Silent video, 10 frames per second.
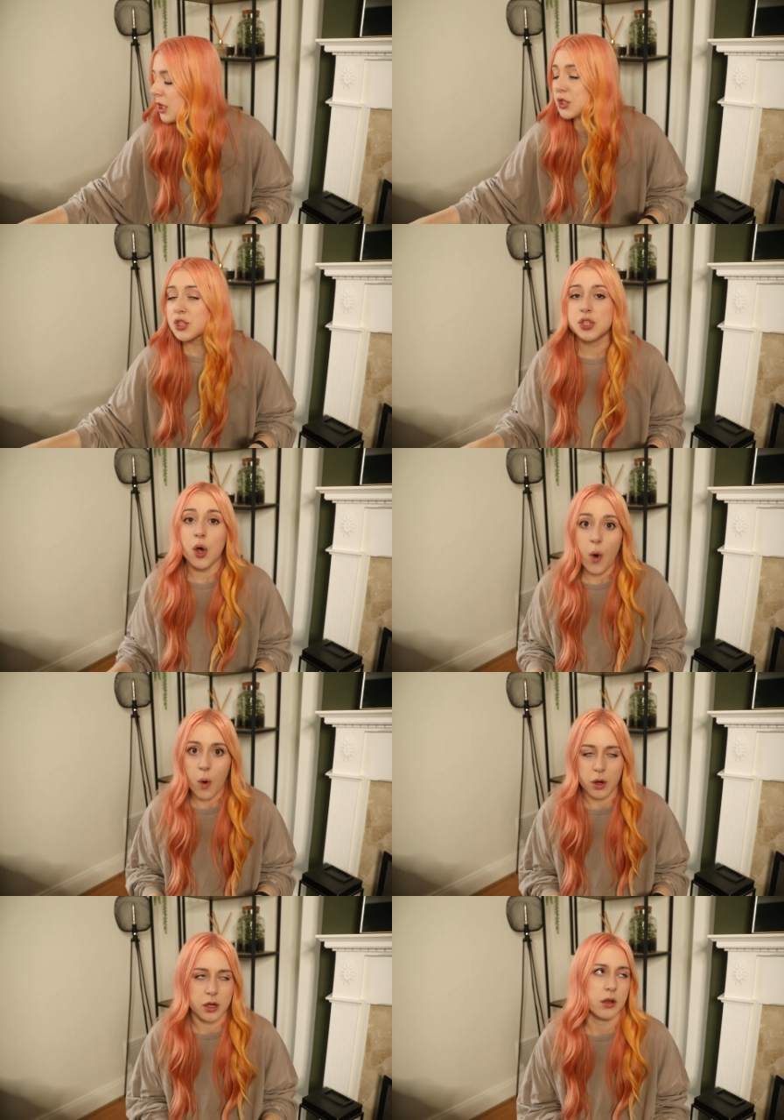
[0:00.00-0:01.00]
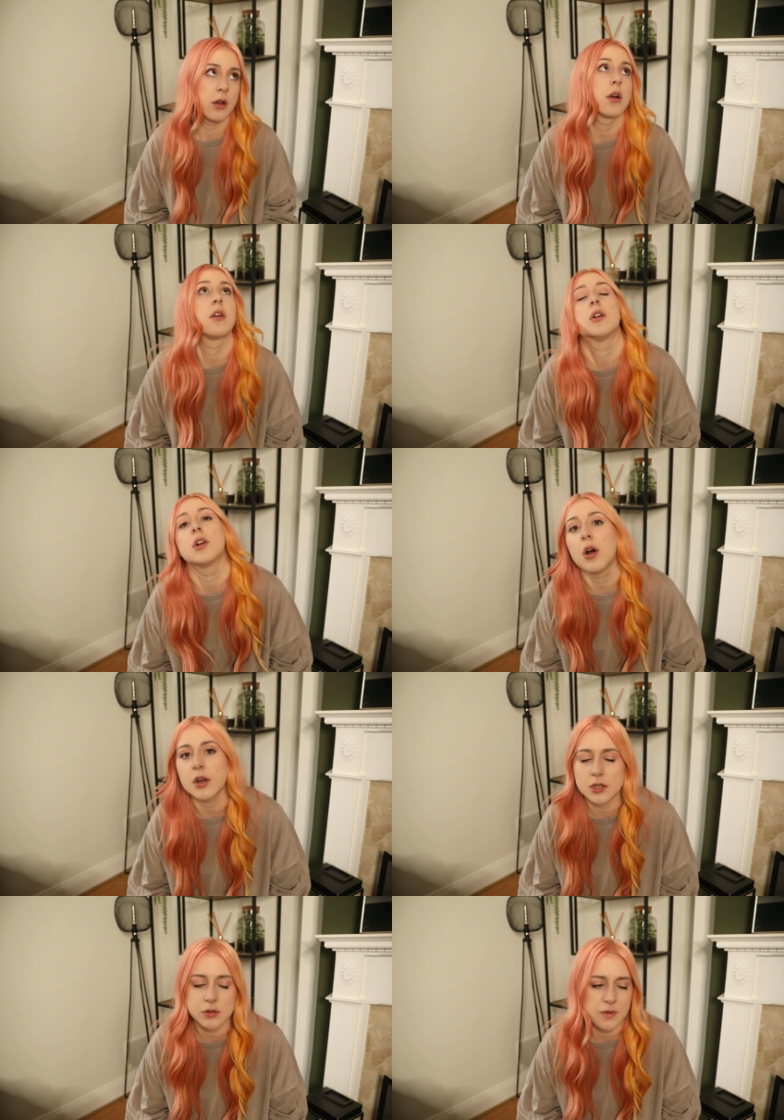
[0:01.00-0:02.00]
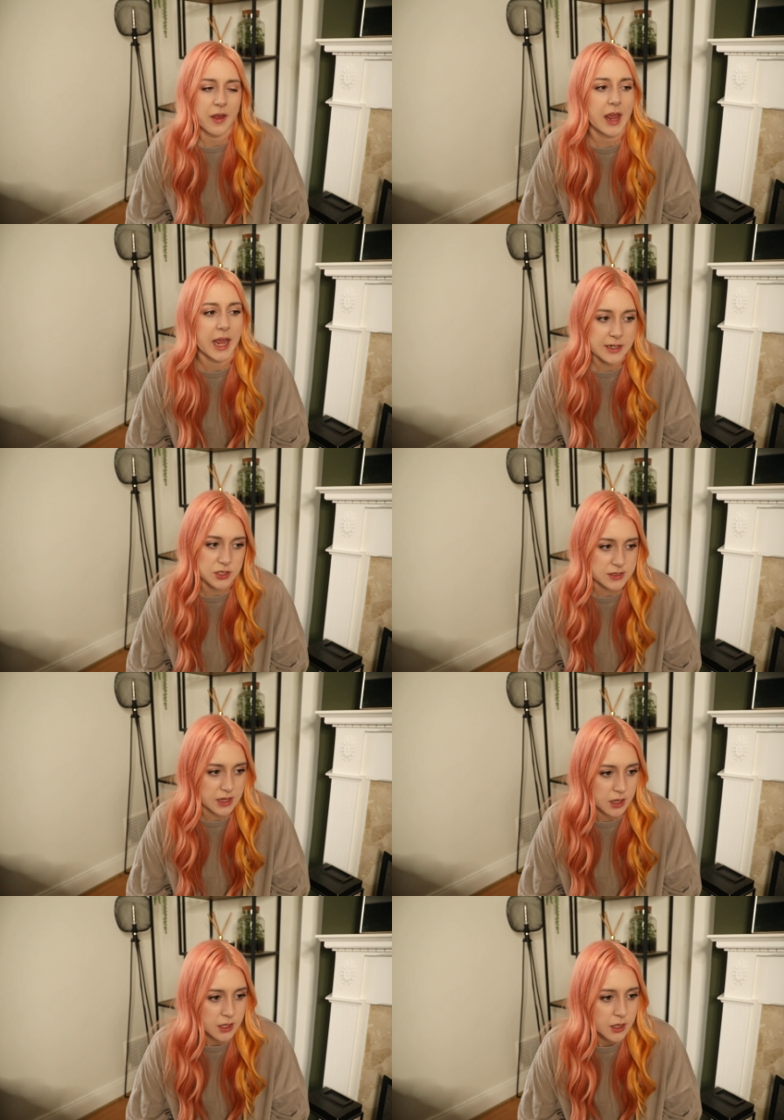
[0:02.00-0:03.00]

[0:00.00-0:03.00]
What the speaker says: So God, I talked for ages there.